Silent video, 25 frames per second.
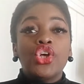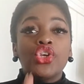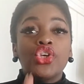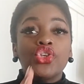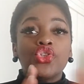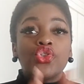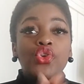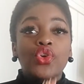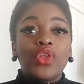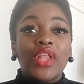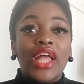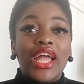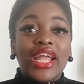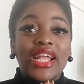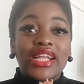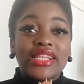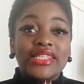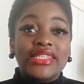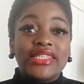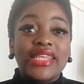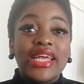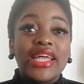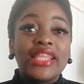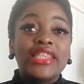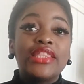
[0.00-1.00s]
So like I
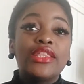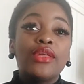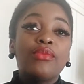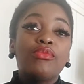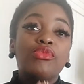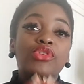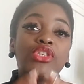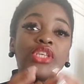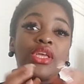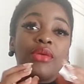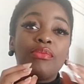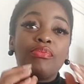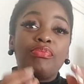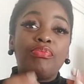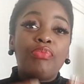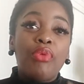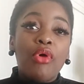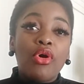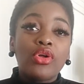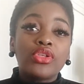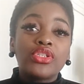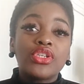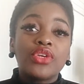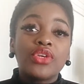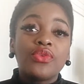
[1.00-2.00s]
said, the most
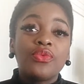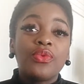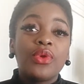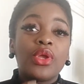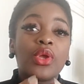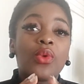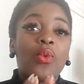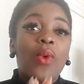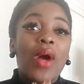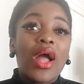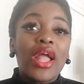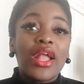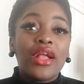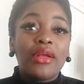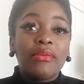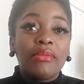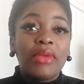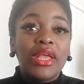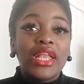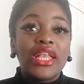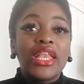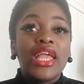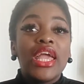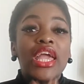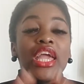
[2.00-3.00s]
important
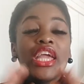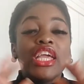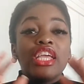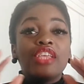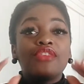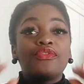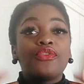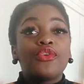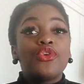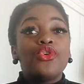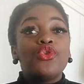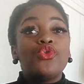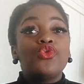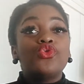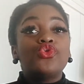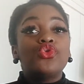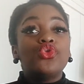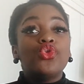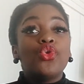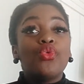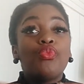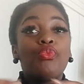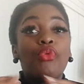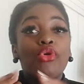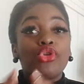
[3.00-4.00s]
requirement is for you to
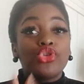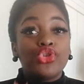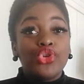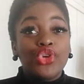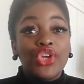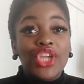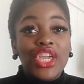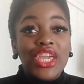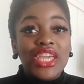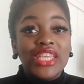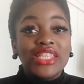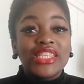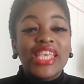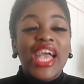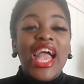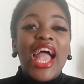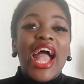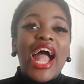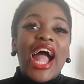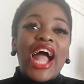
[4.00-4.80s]
know Portuguese.